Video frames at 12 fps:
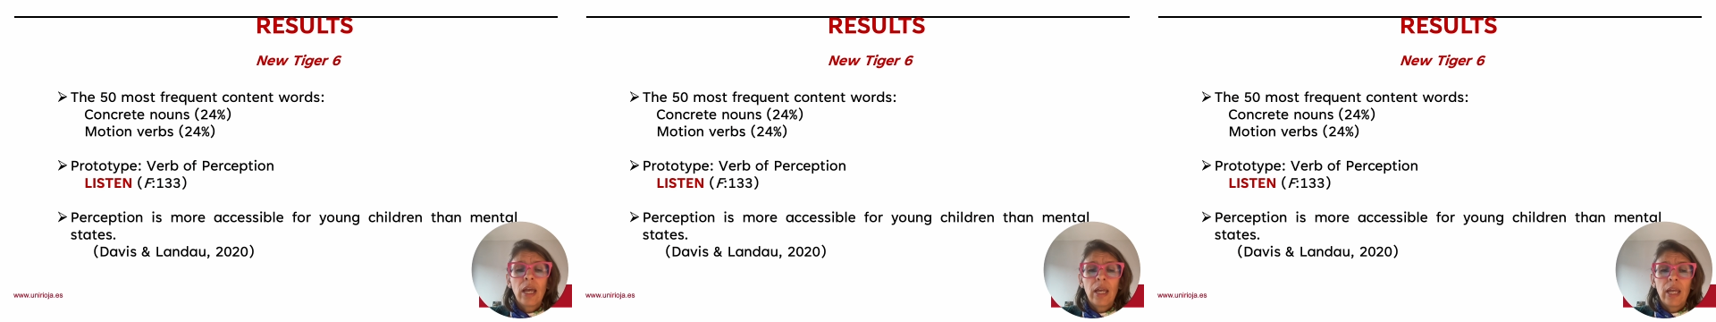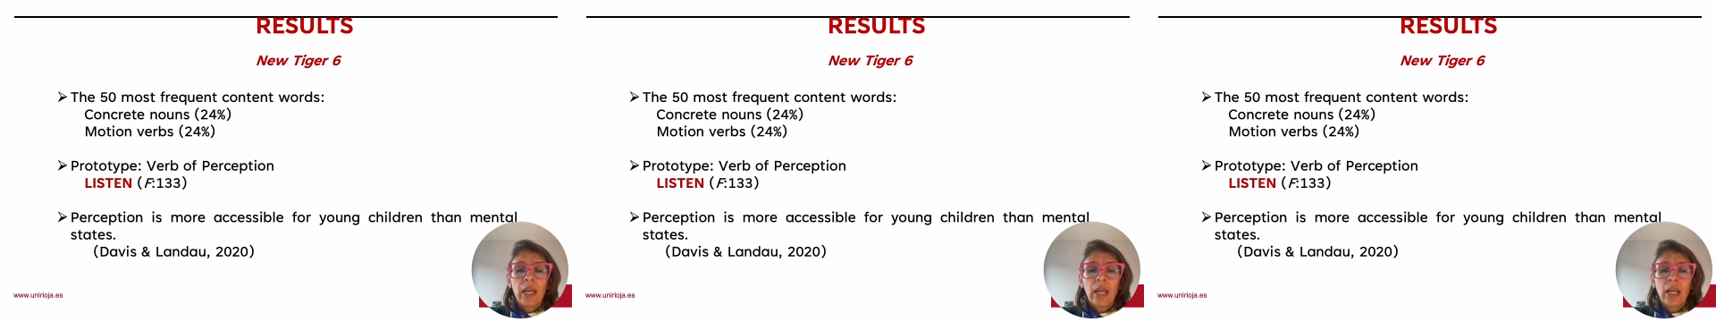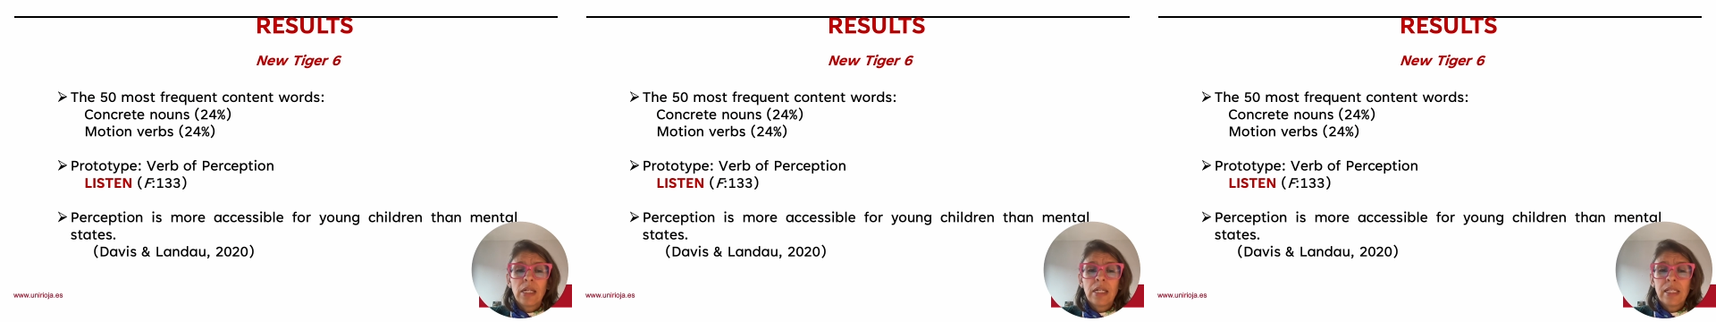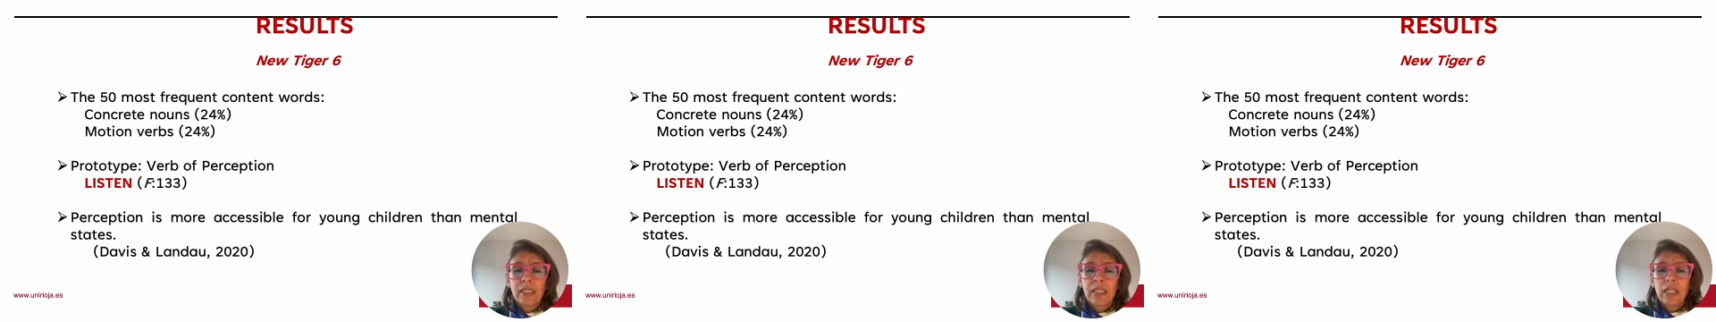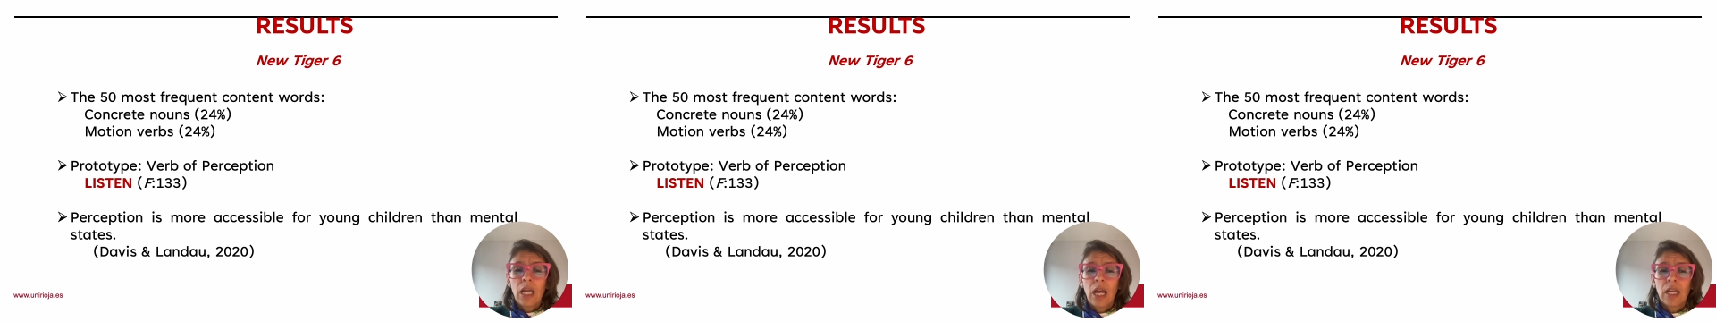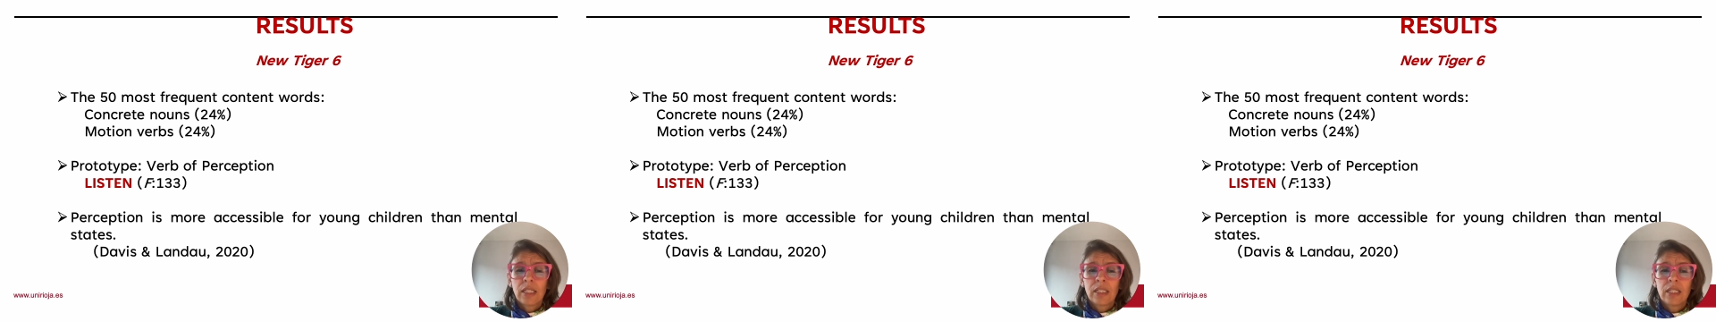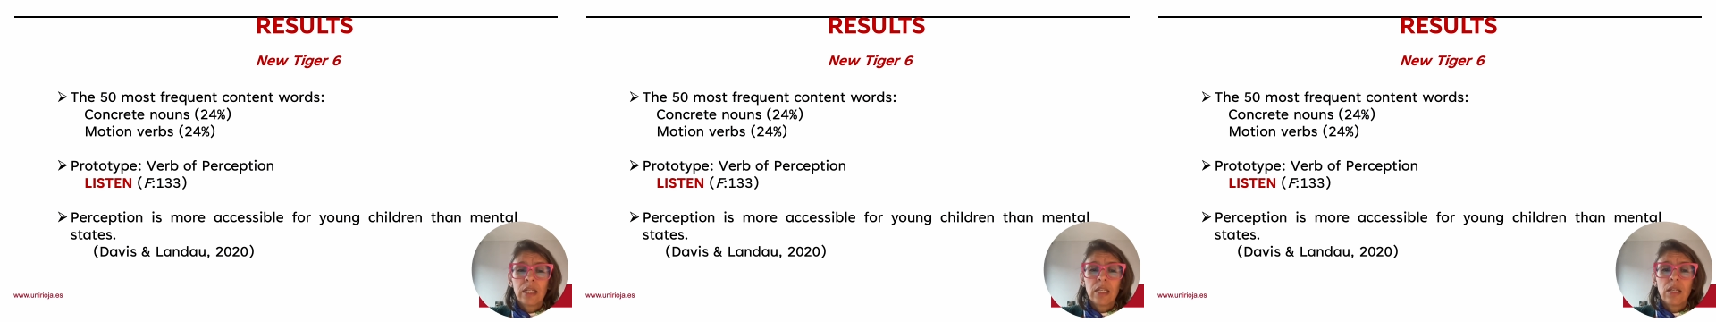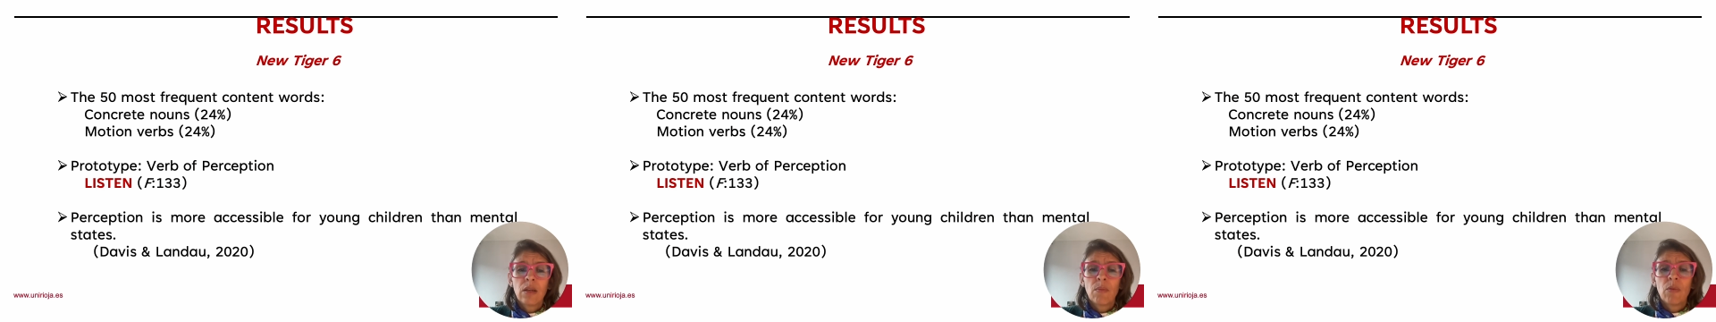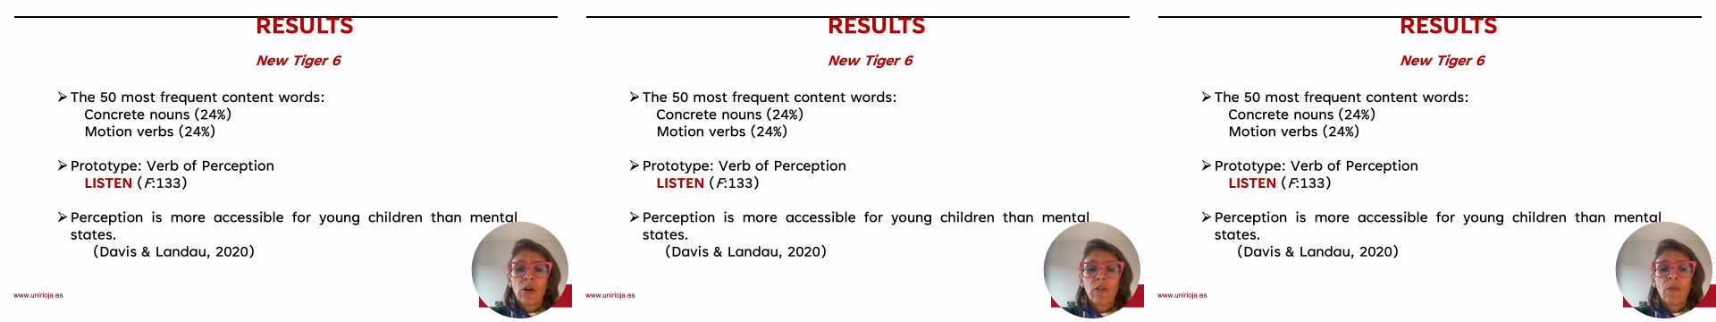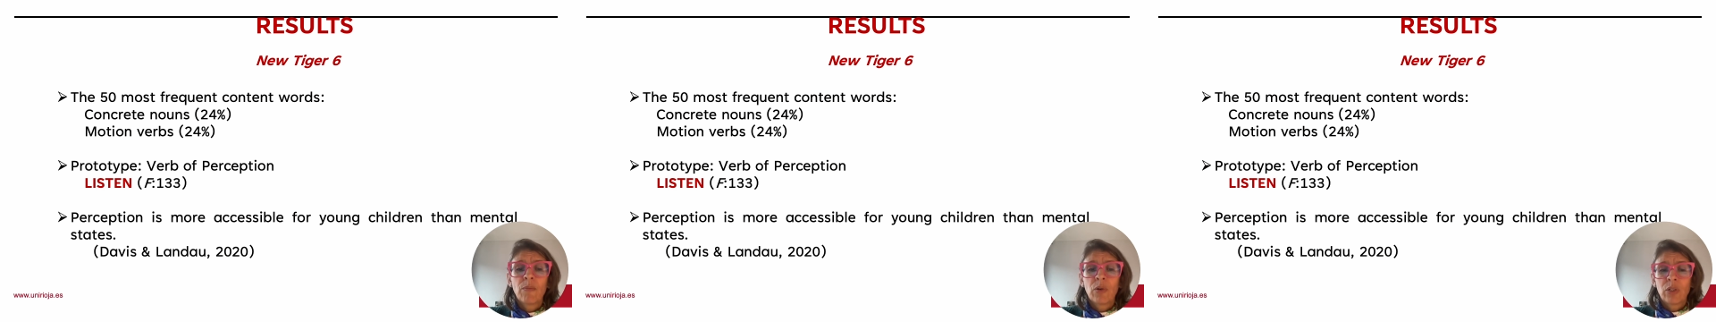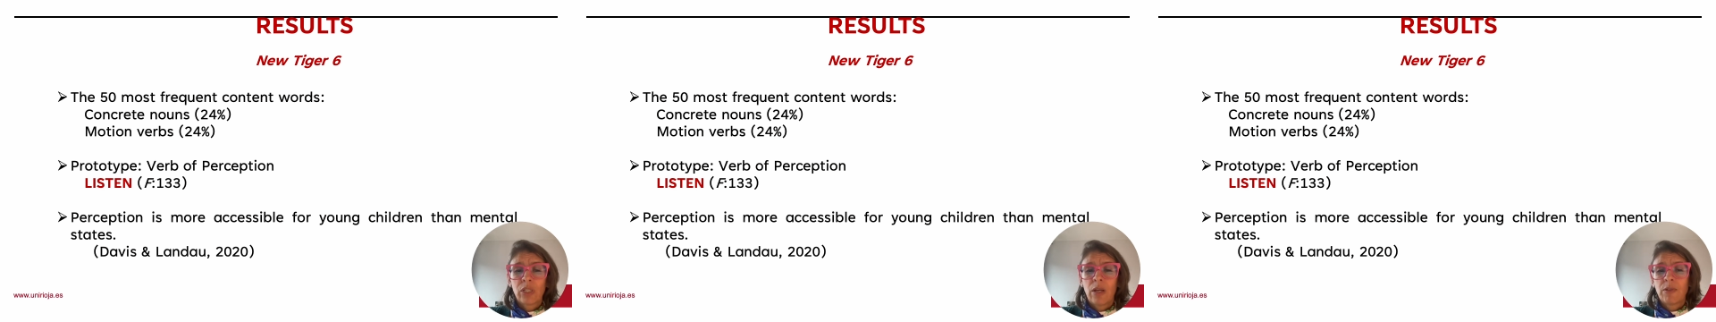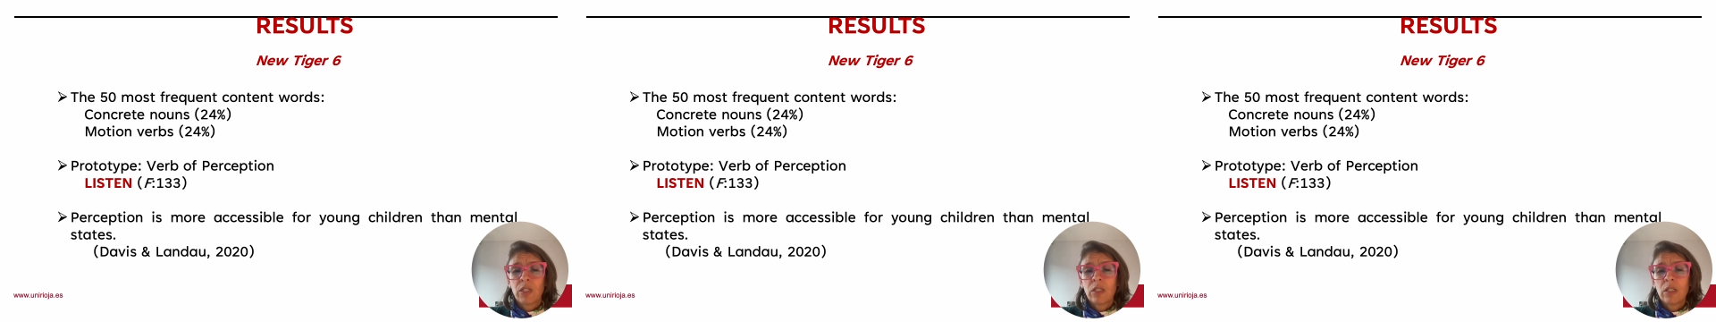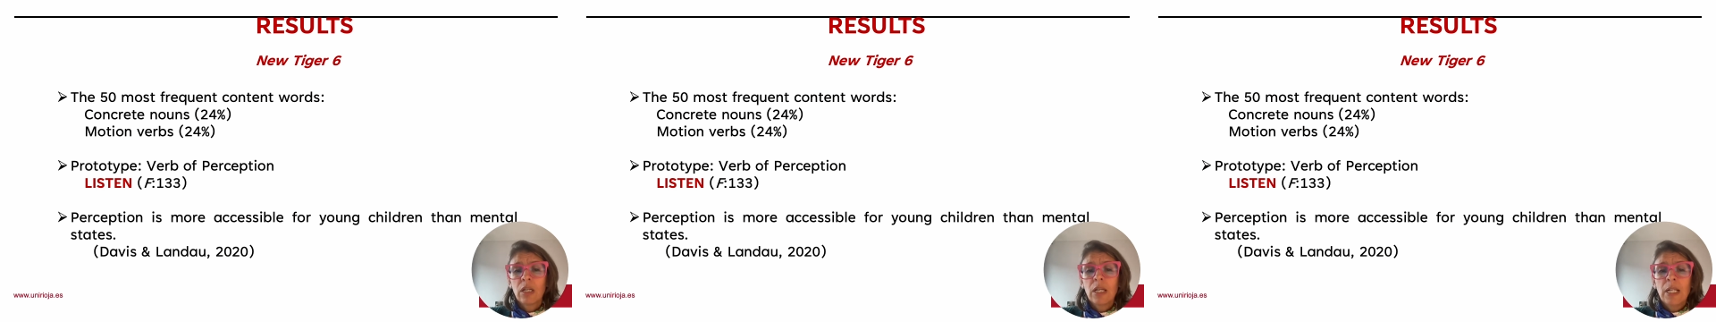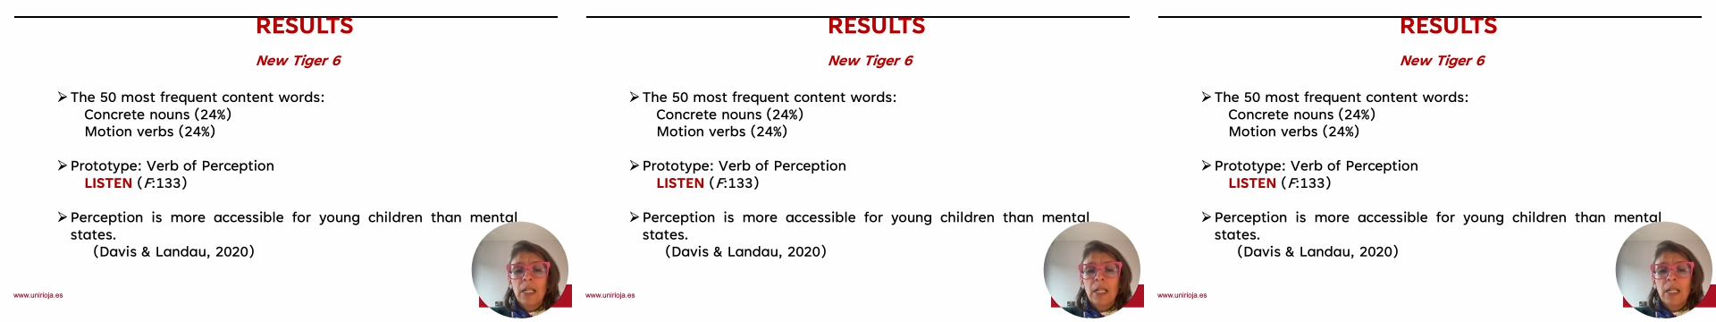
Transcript: listen as the verb of perception,